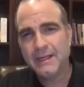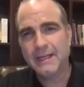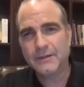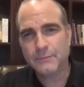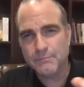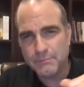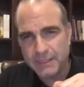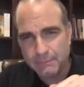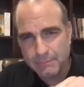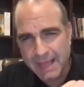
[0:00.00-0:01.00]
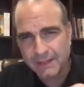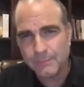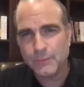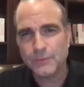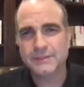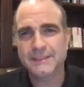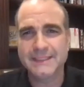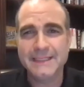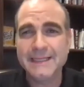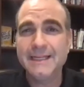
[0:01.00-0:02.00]
and being malleable to the
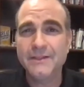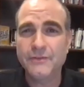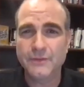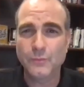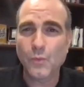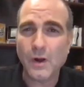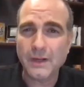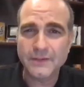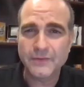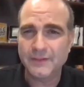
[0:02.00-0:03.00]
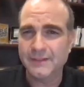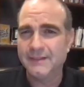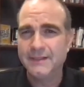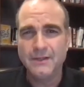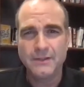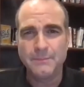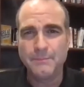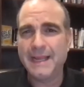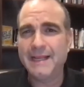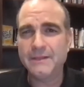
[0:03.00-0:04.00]
needs and wants and
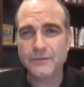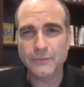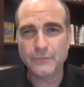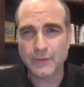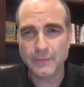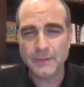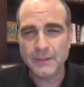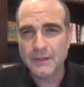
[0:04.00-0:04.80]
demands of your